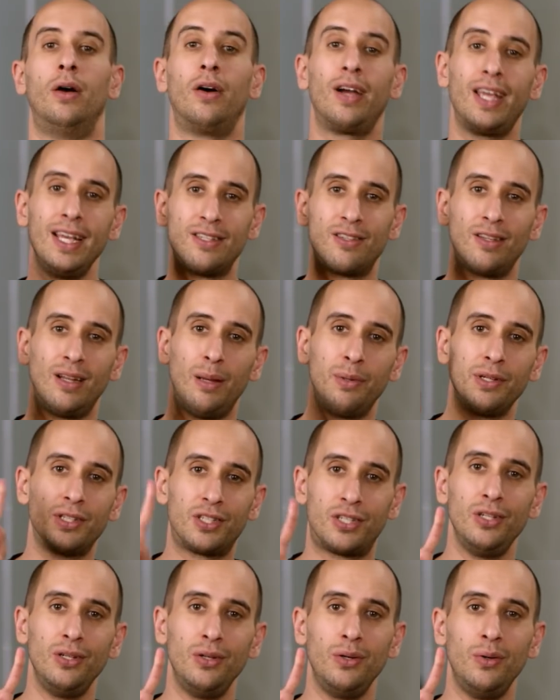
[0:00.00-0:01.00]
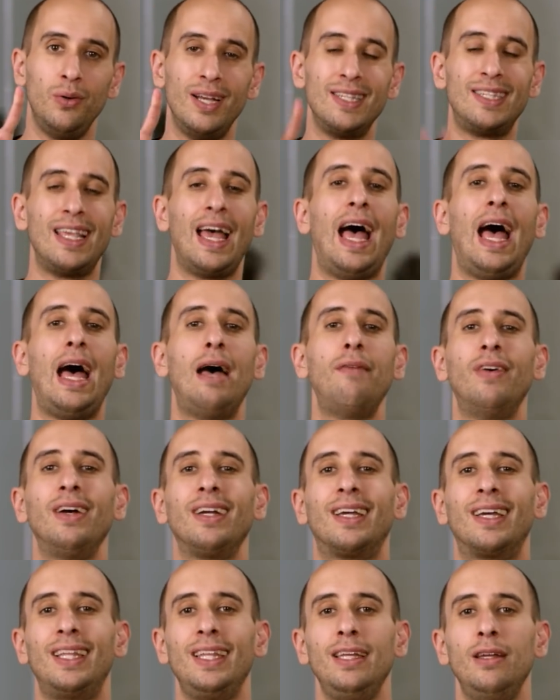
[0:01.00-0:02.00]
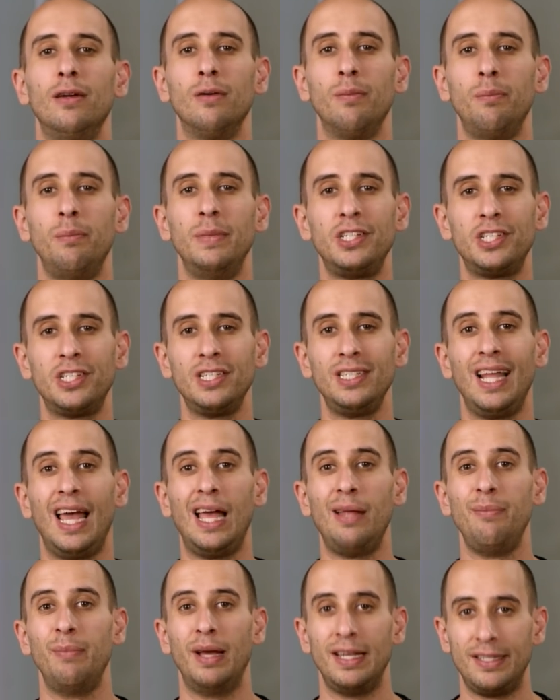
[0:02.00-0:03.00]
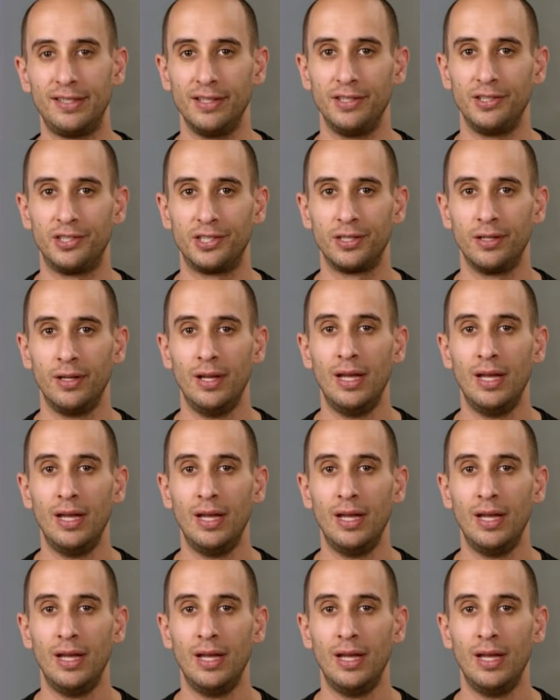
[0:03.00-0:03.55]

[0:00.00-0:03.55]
Okay, so number two is have a clear mission and message.